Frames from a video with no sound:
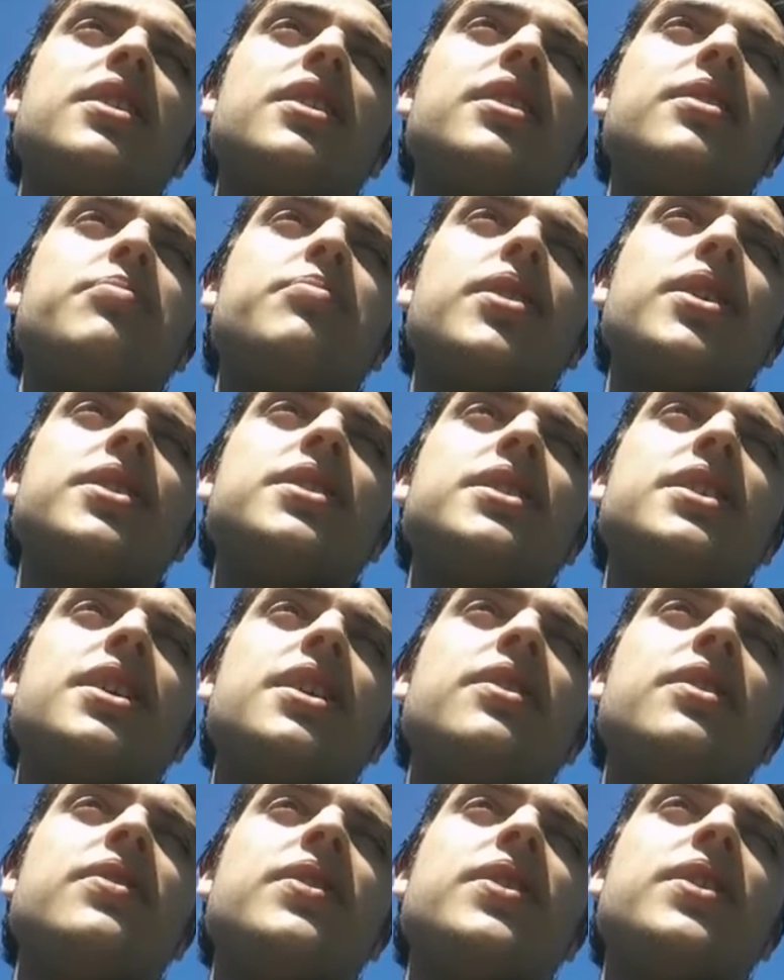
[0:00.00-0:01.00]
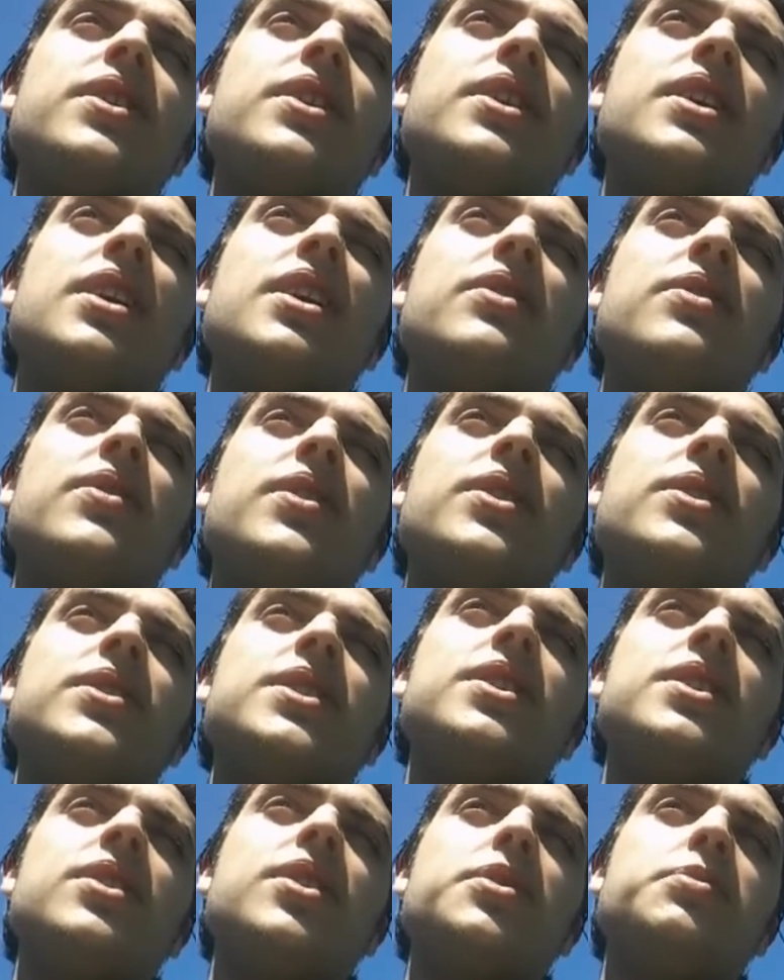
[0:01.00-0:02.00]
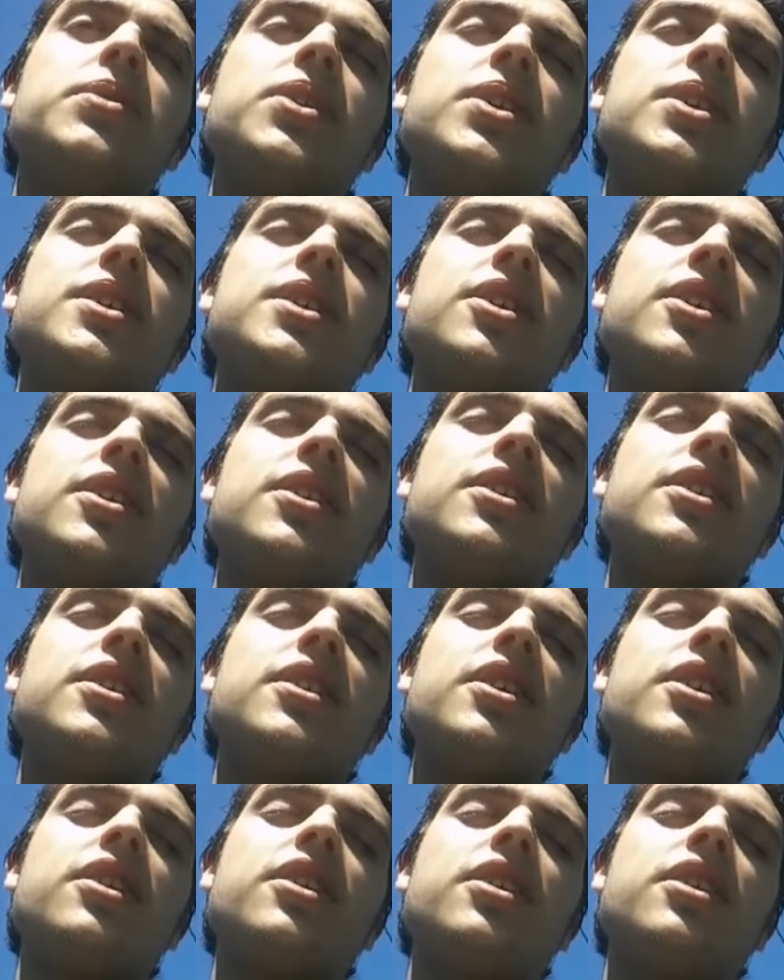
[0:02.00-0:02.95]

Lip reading: He plays as Ed Wood. Ed Wood was a real person.